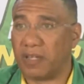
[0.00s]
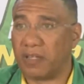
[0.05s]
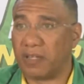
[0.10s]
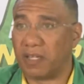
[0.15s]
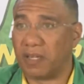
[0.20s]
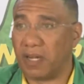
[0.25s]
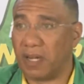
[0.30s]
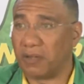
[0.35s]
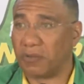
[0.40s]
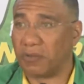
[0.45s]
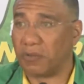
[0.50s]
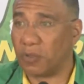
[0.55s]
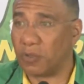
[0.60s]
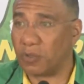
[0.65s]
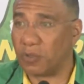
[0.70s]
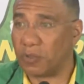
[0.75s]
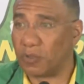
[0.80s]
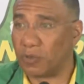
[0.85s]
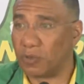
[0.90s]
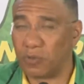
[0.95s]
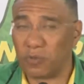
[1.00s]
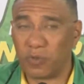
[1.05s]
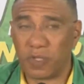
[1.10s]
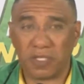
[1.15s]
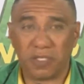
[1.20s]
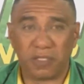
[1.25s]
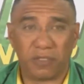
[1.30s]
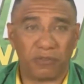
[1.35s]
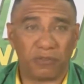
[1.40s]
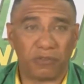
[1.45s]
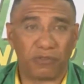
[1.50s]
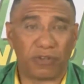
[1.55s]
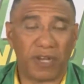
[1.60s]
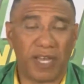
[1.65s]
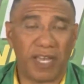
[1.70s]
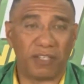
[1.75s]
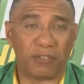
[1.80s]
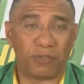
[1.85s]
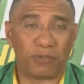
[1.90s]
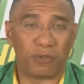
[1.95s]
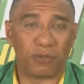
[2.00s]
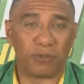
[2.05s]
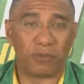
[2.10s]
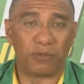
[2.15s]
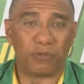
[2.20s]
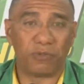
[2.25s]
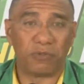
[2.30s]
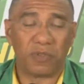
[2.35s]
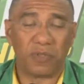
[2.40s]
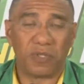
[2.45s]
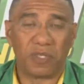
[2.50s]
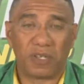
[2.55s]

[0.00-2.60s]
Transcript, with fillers: that there are those who will try to